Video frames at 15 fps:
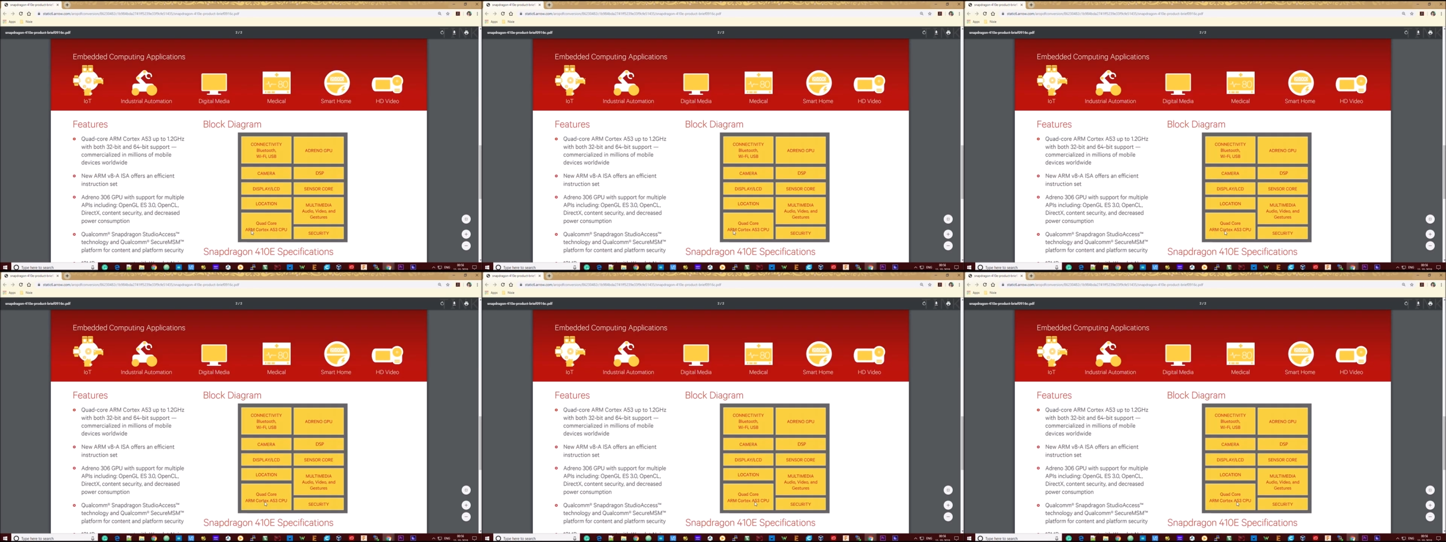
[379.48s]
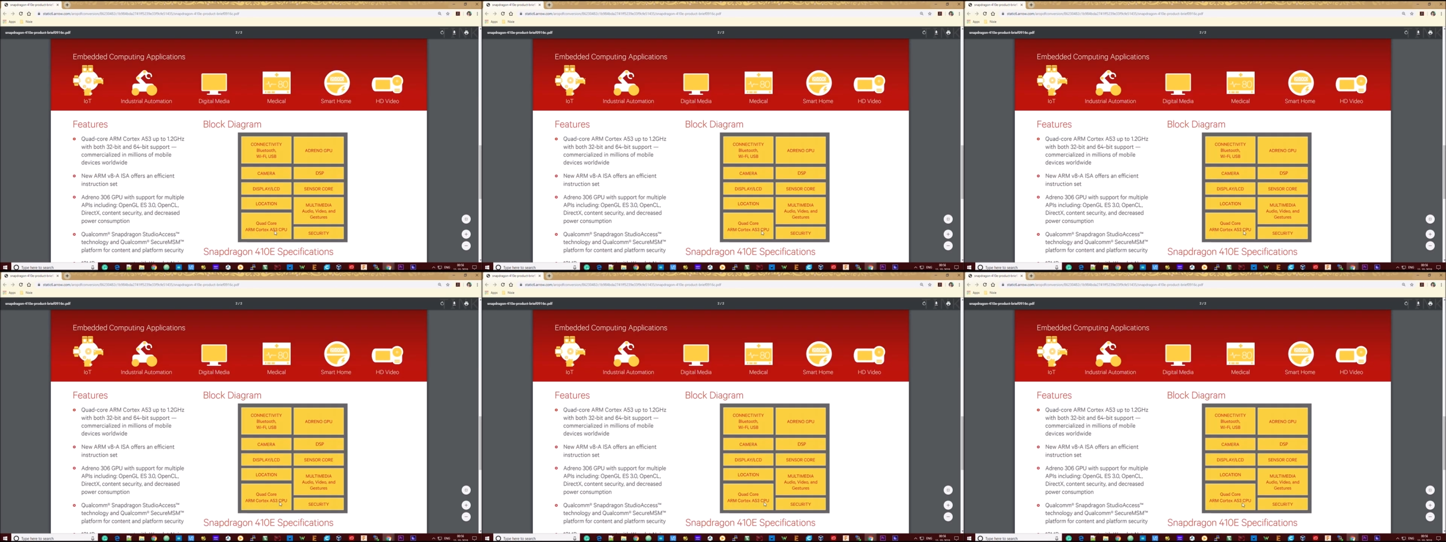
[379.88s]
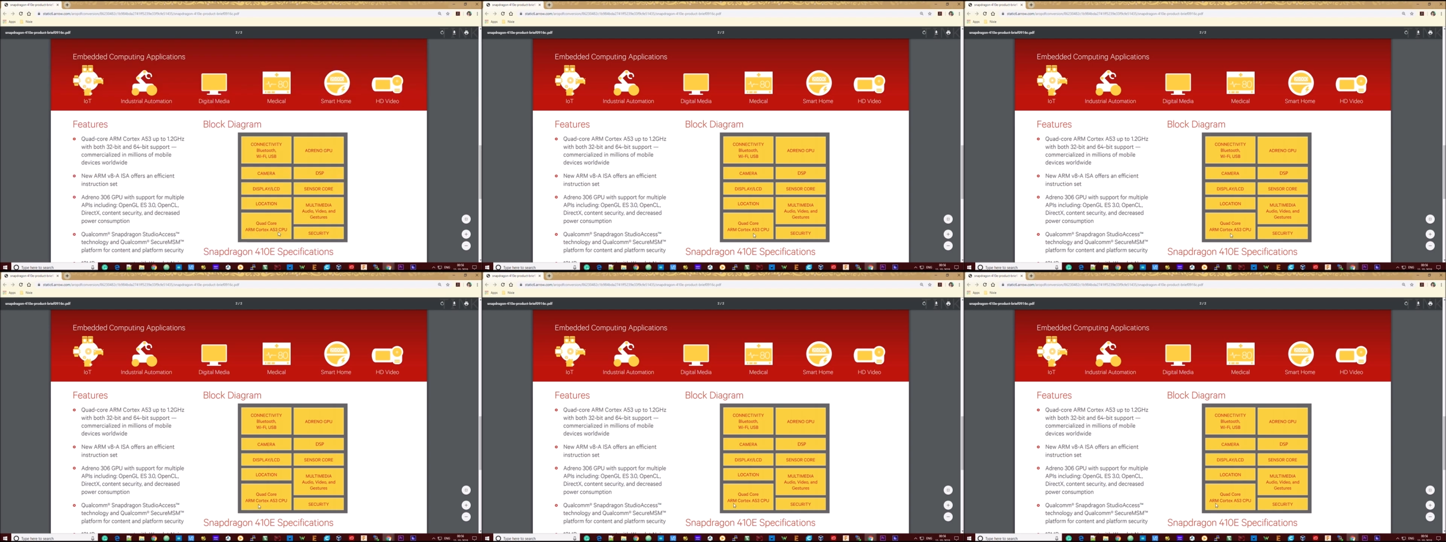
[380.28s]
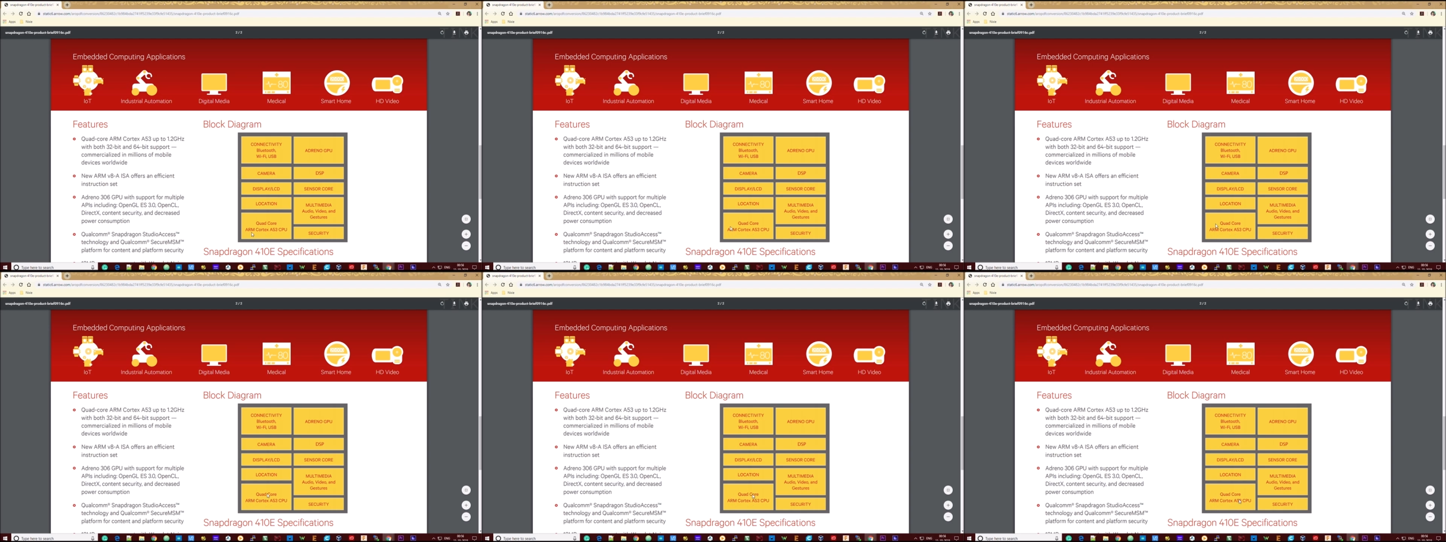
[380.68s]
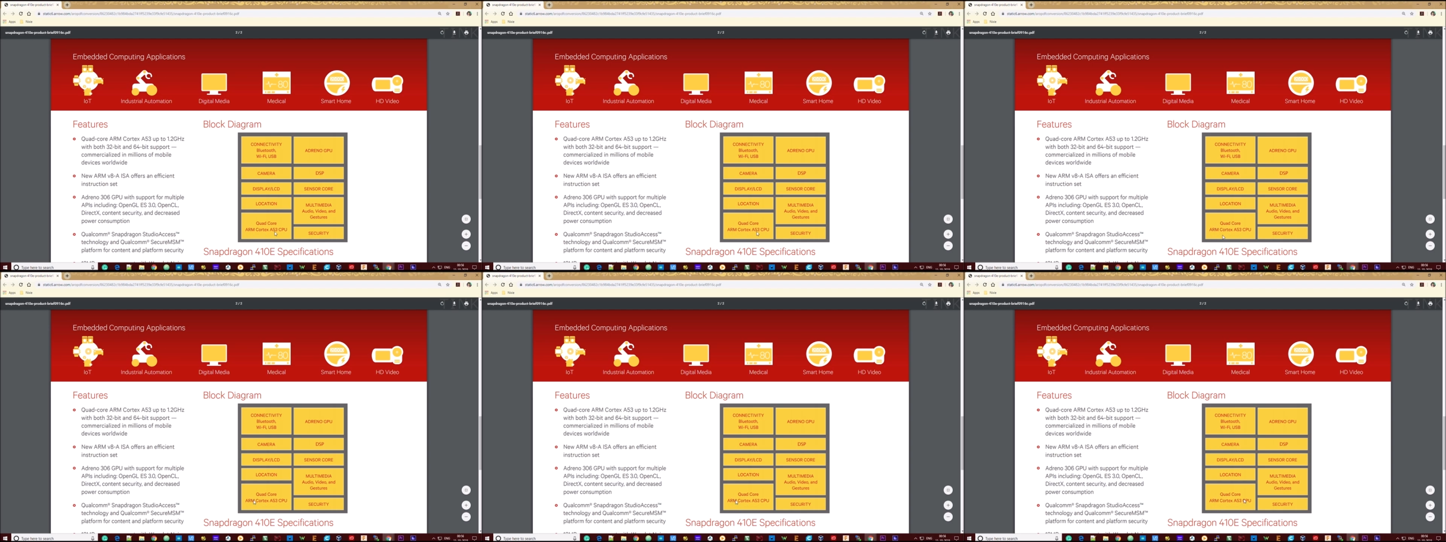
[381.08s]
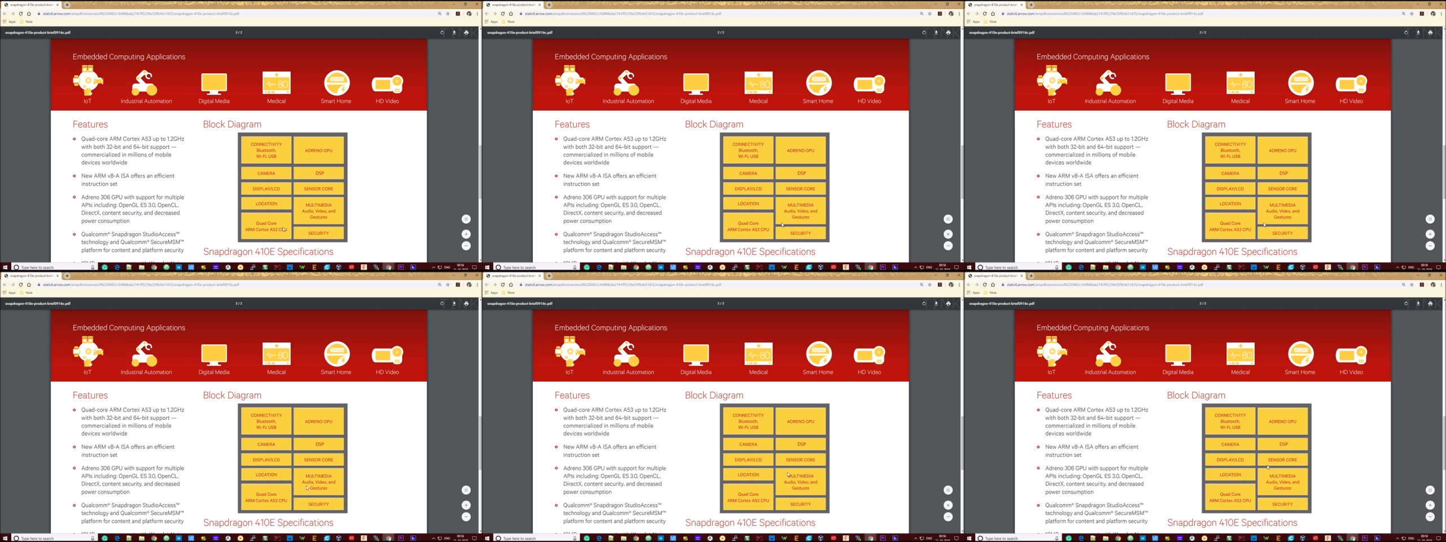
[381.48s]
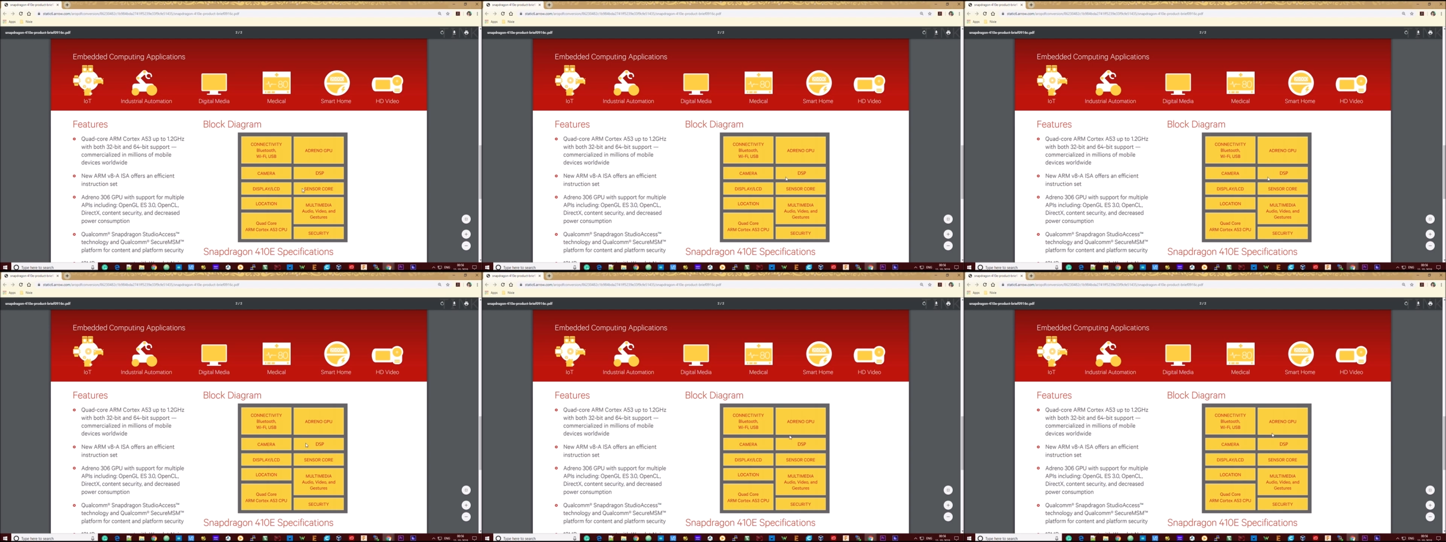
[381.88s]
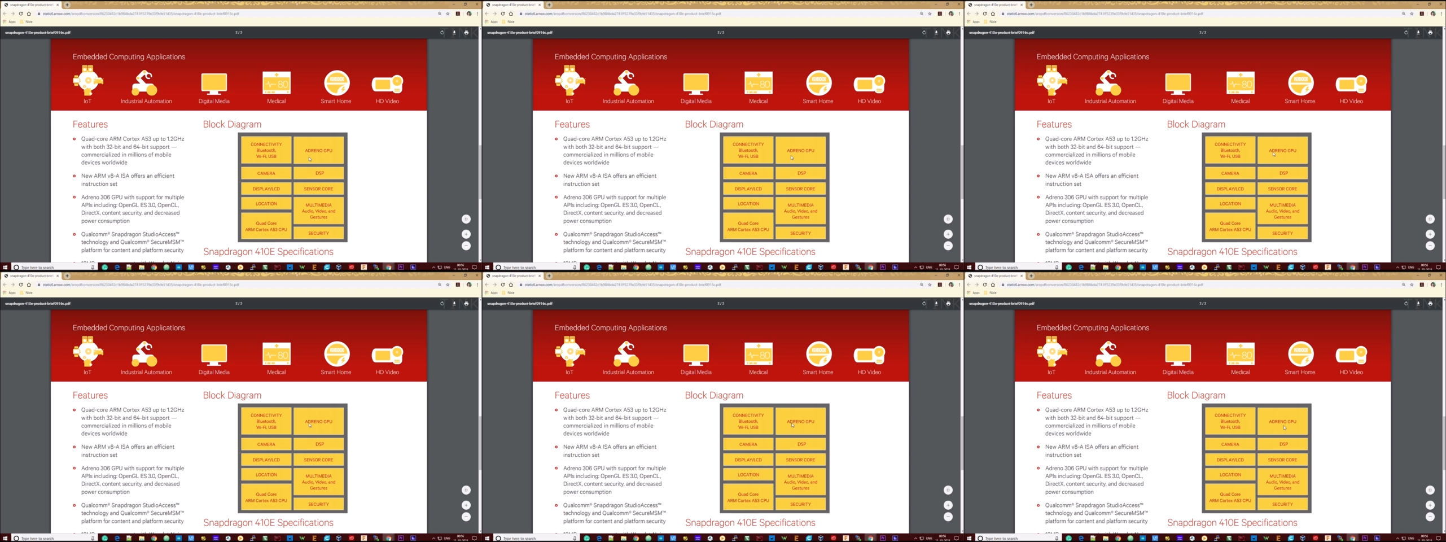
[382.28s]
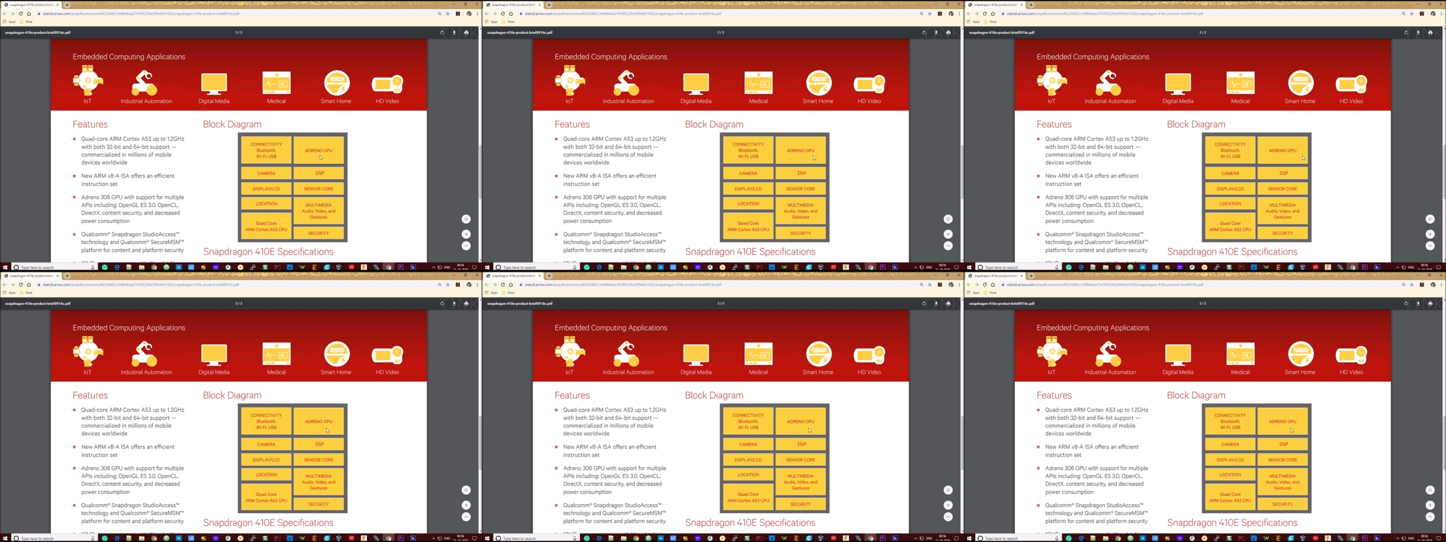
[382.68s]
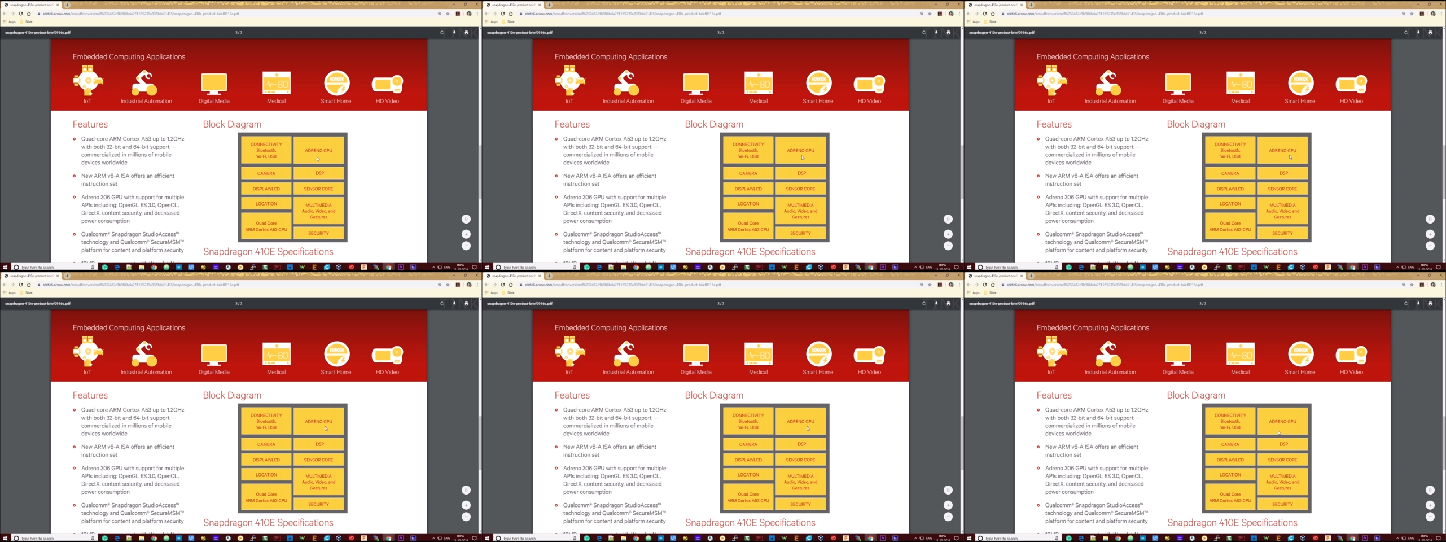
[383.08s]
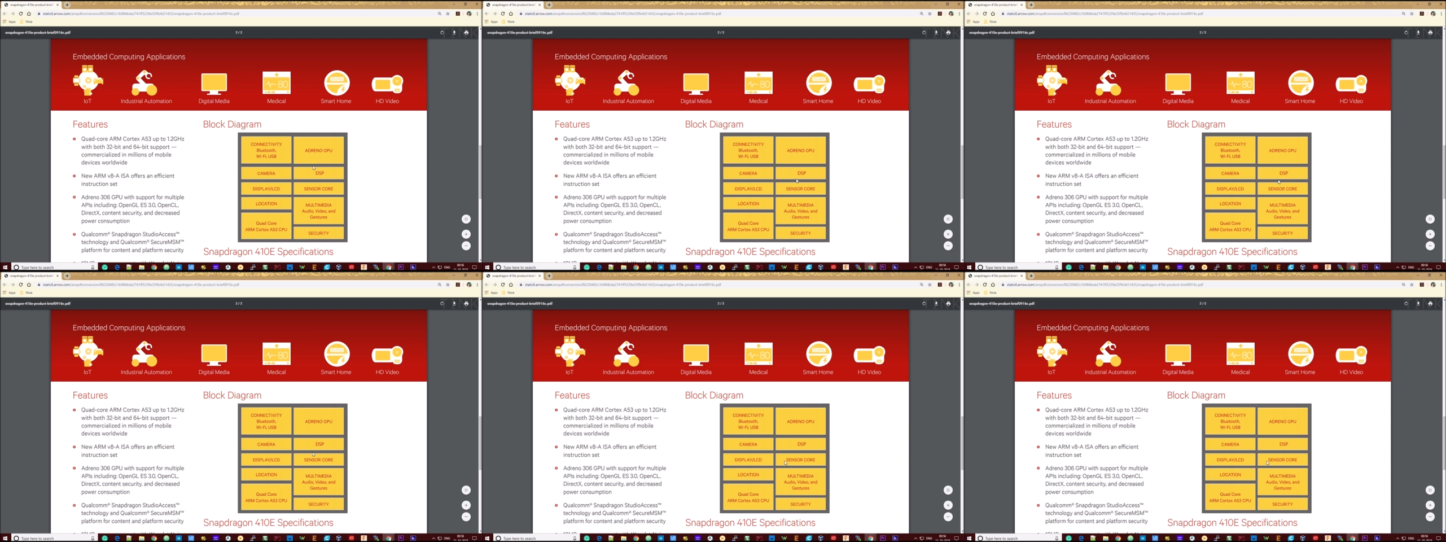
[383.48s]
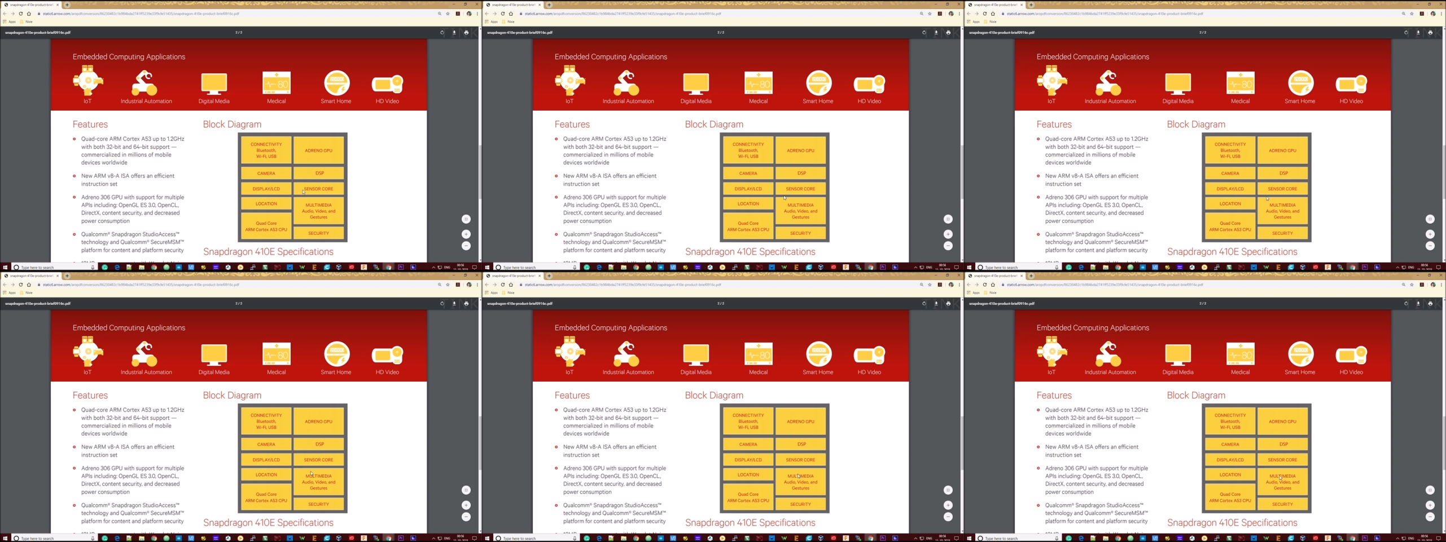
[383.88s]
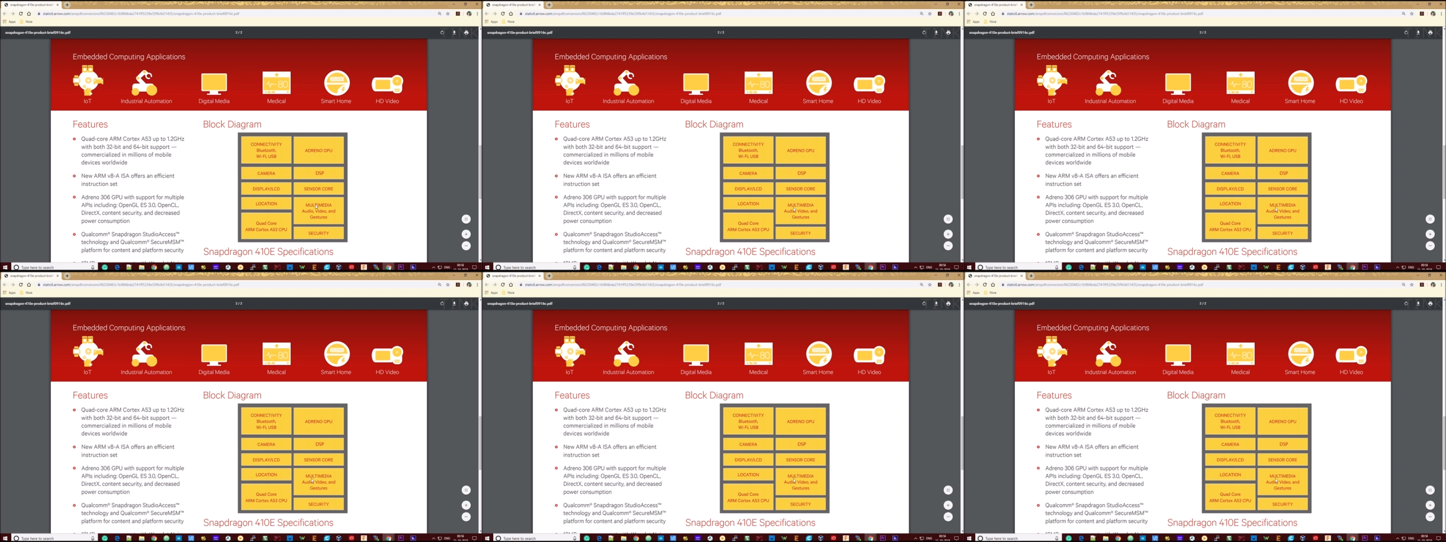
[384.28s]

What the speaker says: No face is visible, so there are no lips to read.